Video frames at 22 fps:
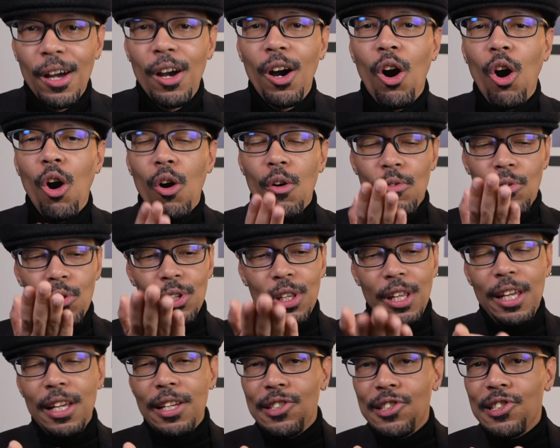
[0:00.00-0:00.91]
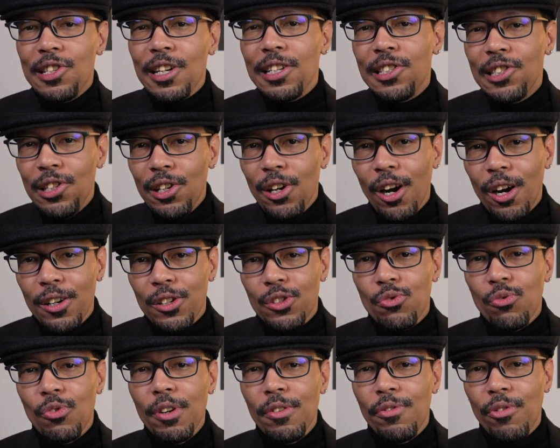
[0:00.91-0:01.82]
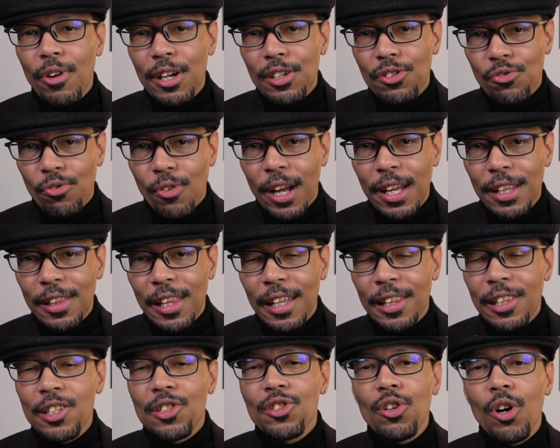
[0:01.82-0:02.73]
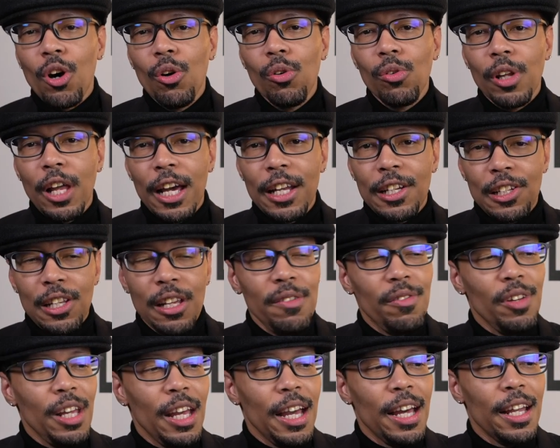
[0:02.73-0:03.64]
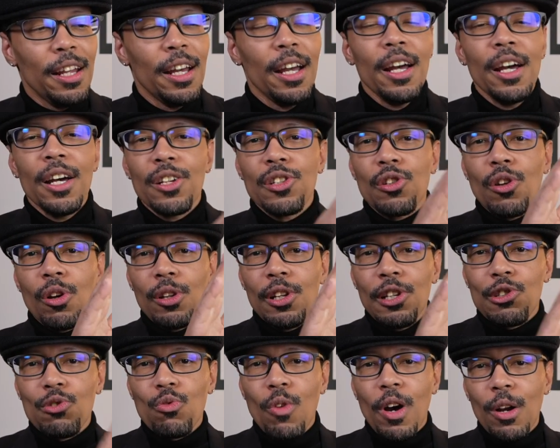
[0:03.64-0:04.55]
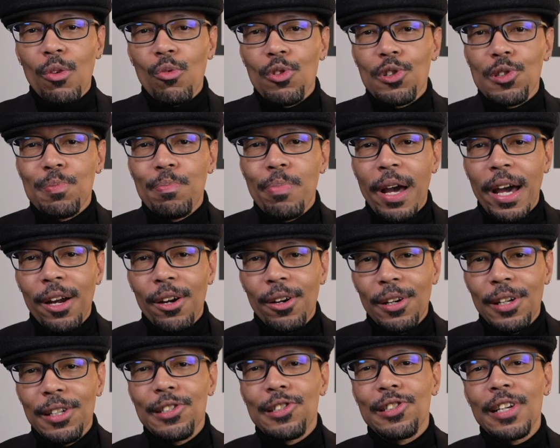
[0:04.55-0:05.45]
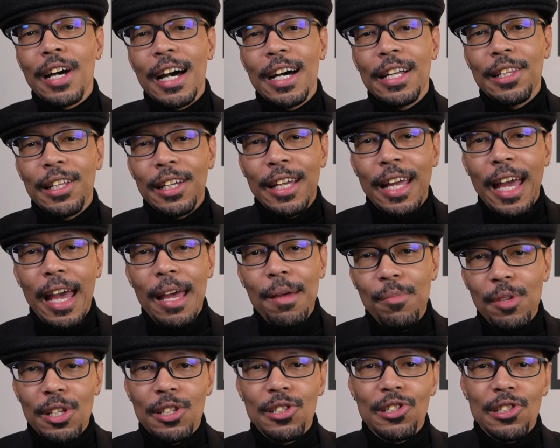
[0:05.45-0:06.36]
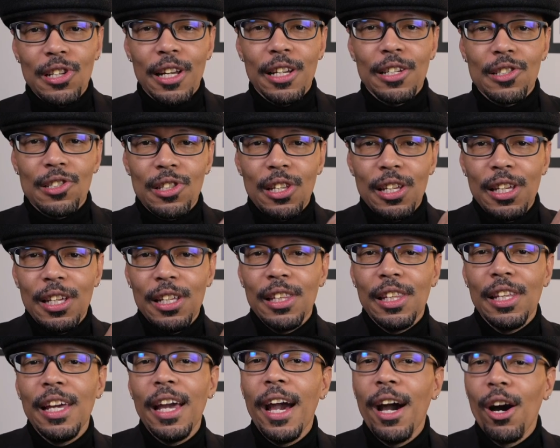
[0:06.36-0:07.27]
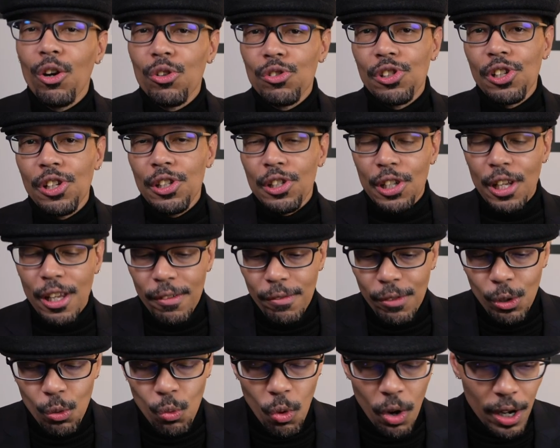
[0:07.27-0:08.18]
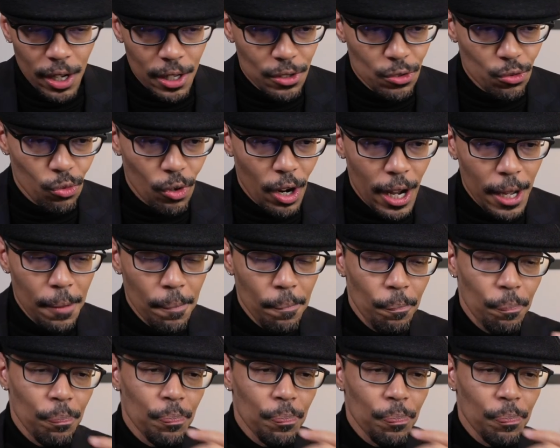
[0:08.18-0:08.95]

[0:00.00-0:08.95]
over the 60 hertz refresh rate that this OLED TV had. So this one was better inside the gaming sense, the LG TV was, right?